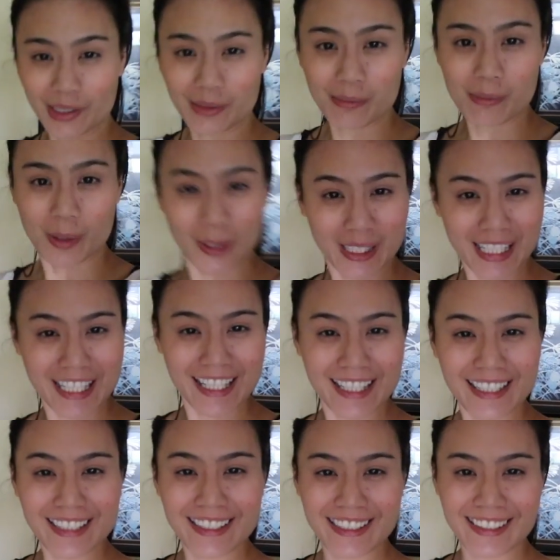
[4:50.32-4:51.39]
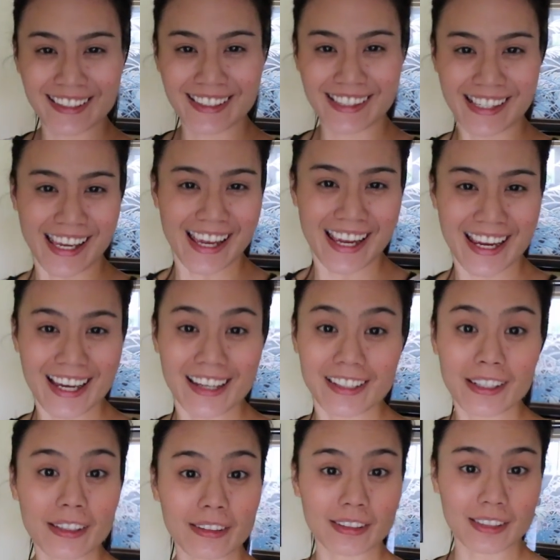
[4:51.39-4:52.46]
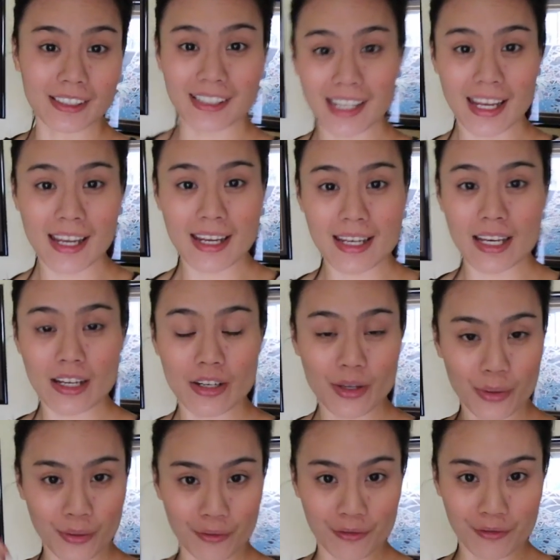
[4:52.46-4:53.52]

Good morning, good day, another day, another